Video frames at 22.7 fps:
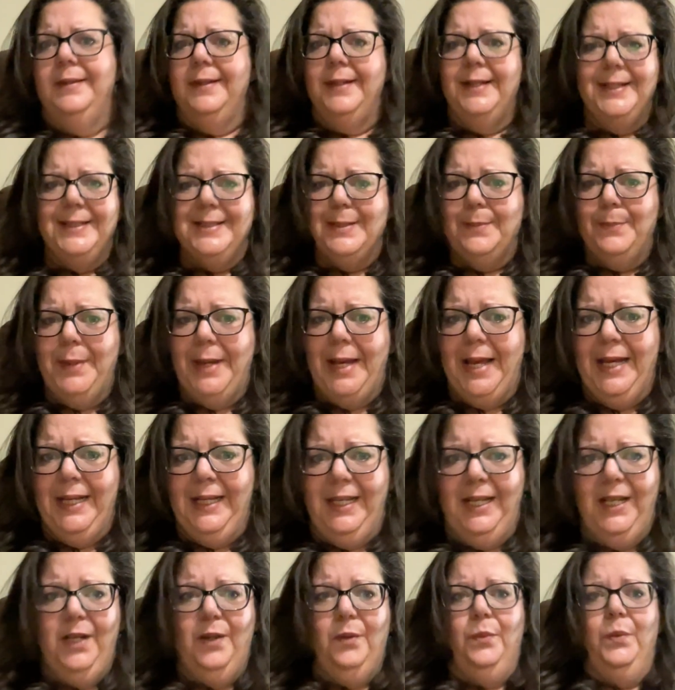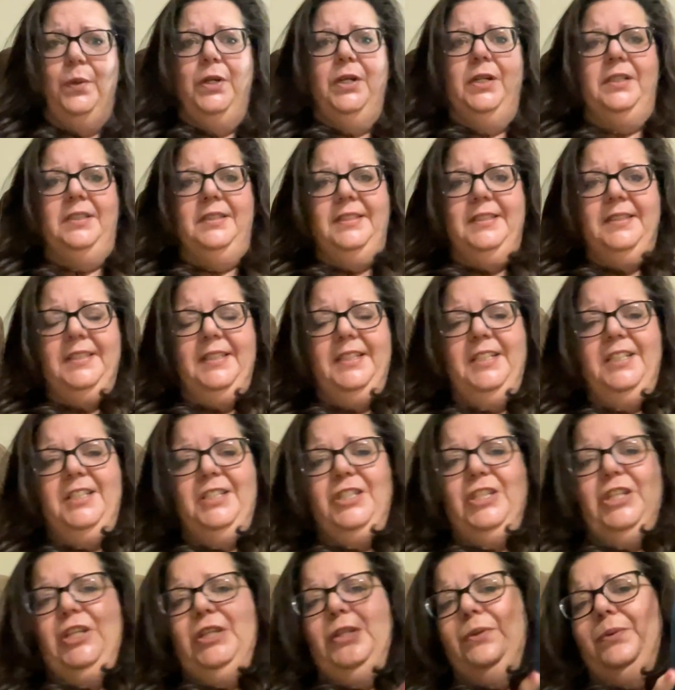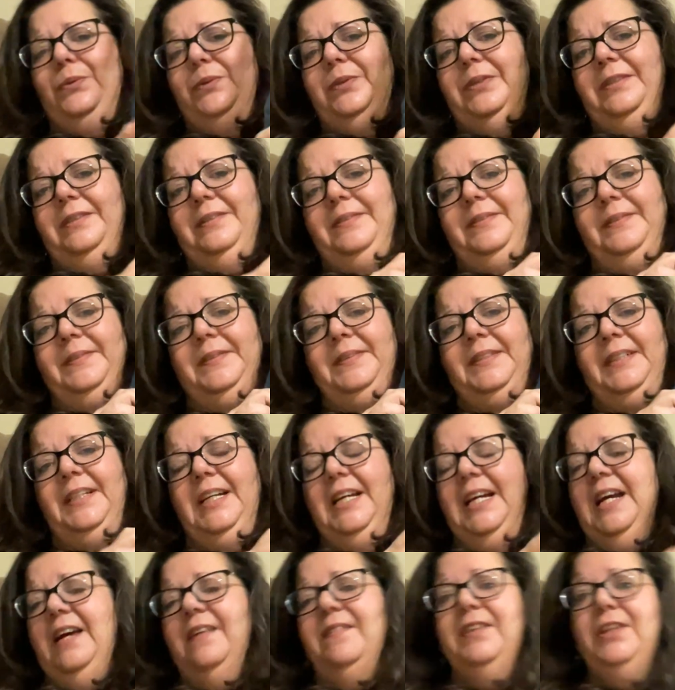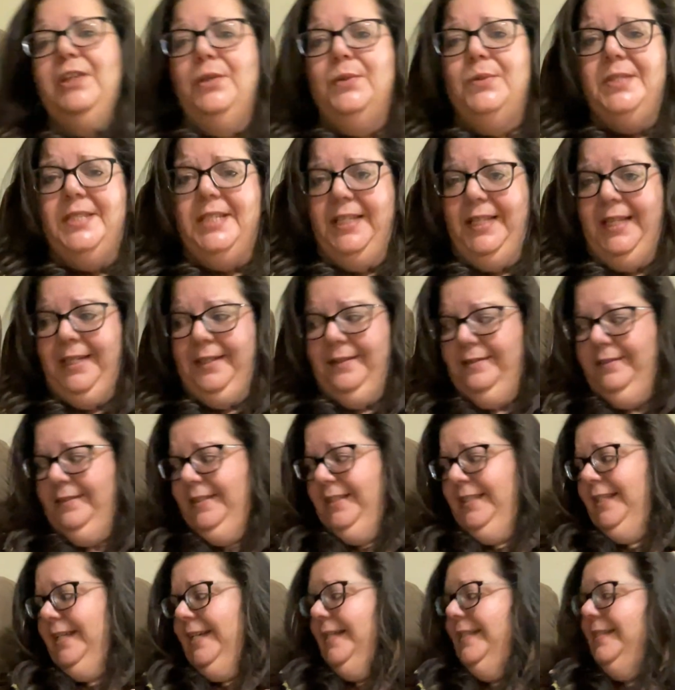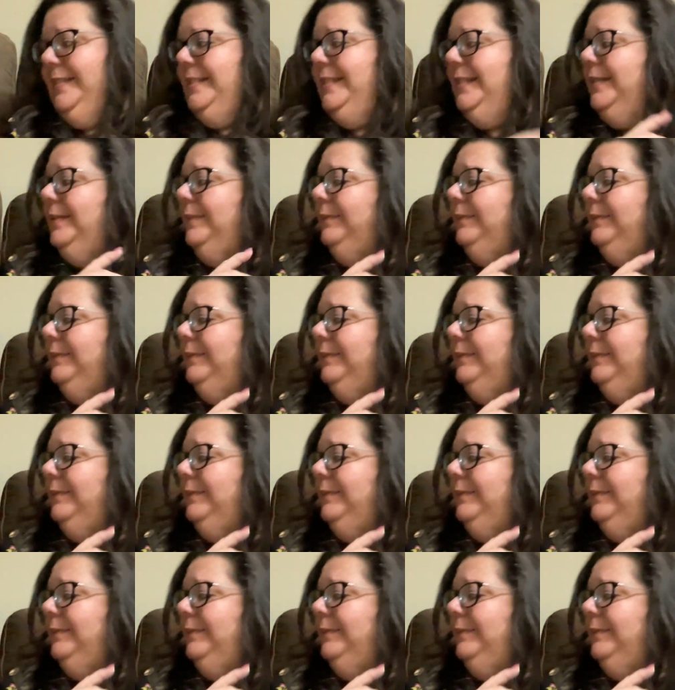It's a bag, it works. It's cute. Haven't used it yet.